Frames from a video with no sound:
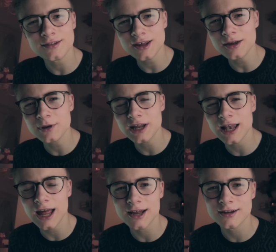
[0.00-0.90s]
I think I'm gonna
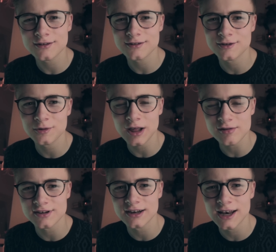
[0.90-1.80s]
let
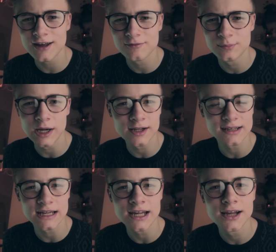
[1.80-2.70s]
2011
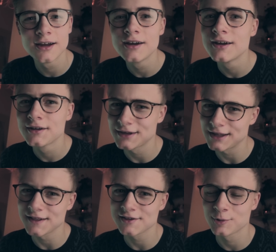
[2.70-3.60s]
Bertie
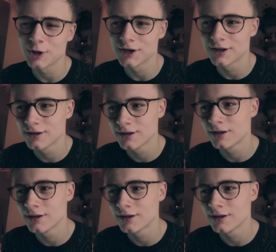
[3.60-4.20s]
take this one.